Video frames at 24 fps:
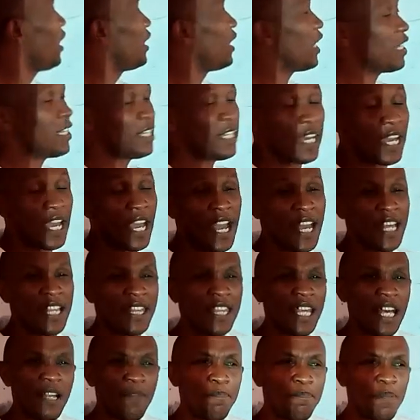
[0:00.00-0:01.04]
that the
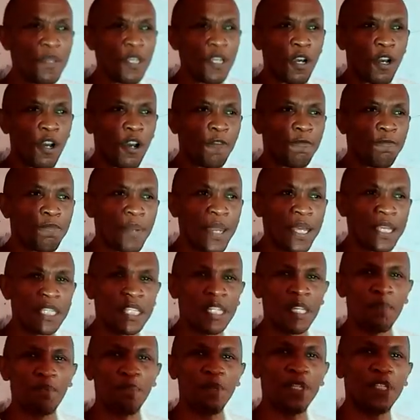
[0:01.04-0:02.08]
enthalpy of
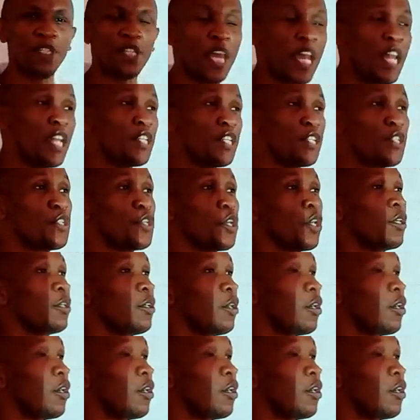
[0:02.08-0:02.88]
precipitation